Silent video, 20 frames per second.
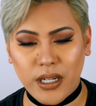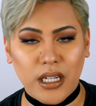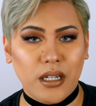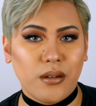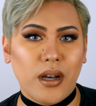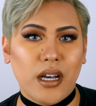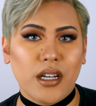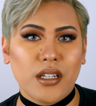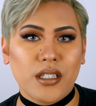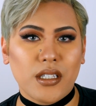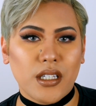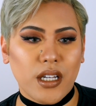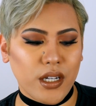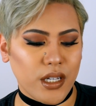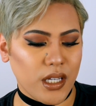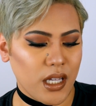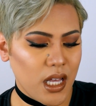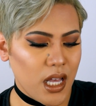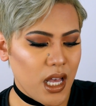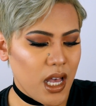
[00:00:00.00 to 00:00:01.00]
really well.
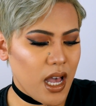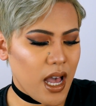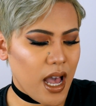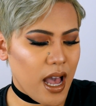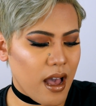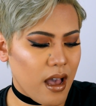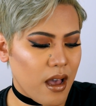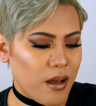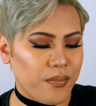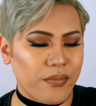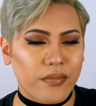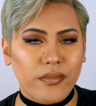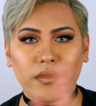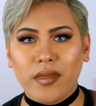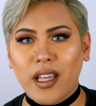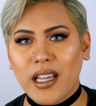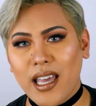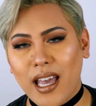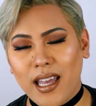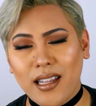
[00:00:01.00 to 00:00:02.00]
So
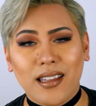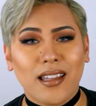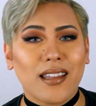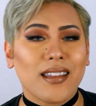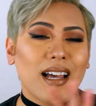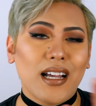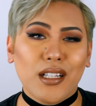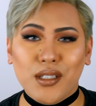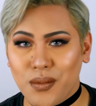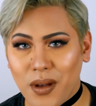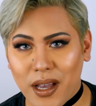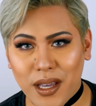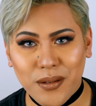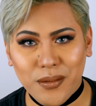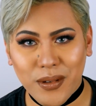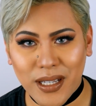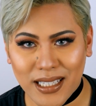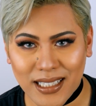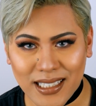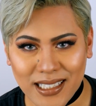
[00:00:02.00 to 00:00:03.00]
again, that's why it
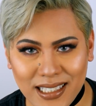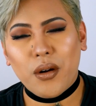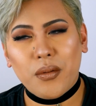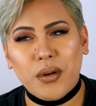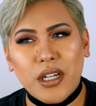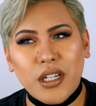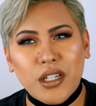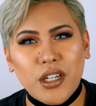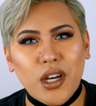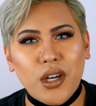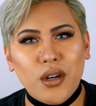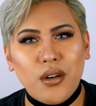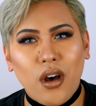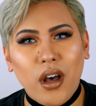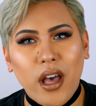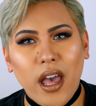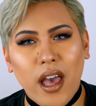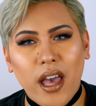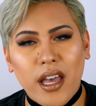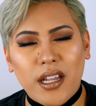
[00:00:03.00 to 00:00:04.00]
wins. We're gonna go
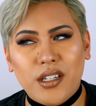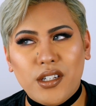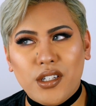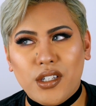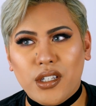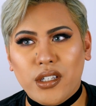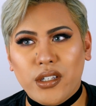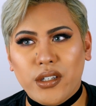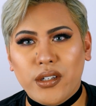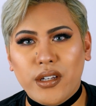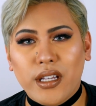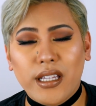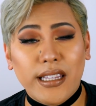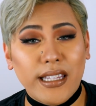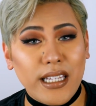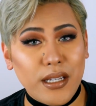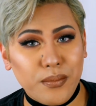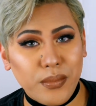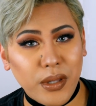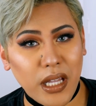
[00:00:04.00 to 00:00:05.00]
ahead to
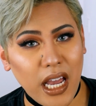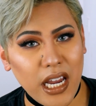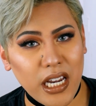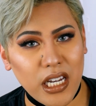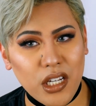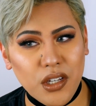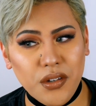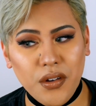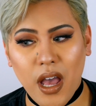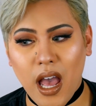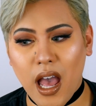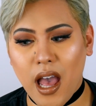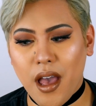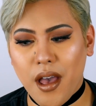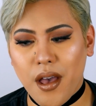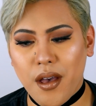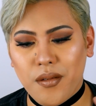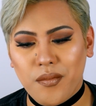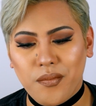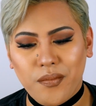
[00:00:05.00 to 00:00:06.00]
lip liner.
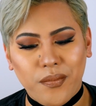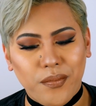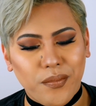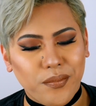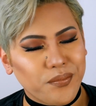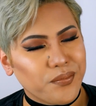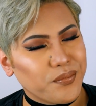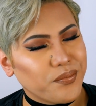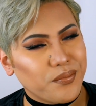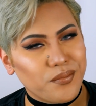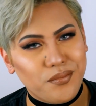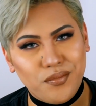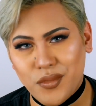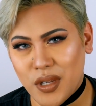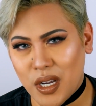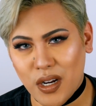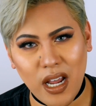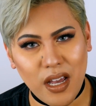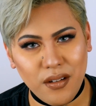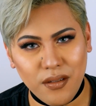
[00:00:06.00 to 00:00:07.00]

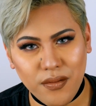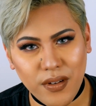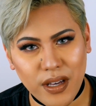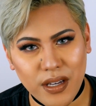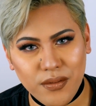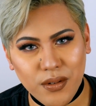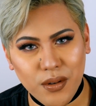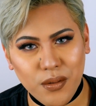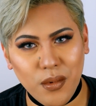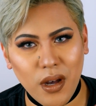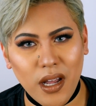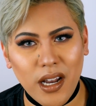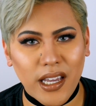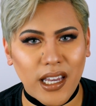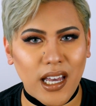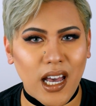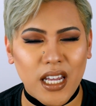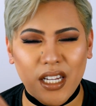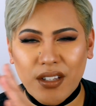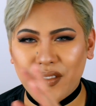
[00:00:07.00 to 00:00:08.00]
Don't have a favorite one. I
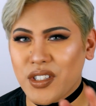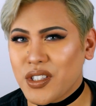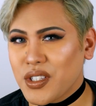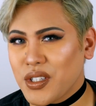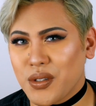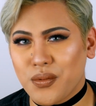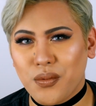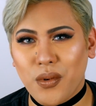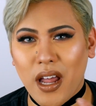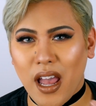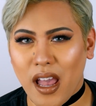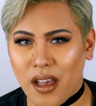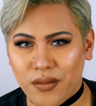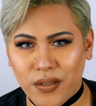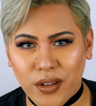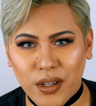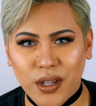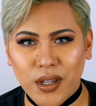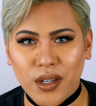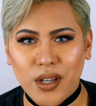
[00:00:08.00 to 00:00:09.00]
kind of just use
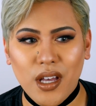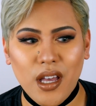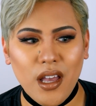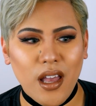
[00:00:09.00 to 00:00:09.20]
whatever.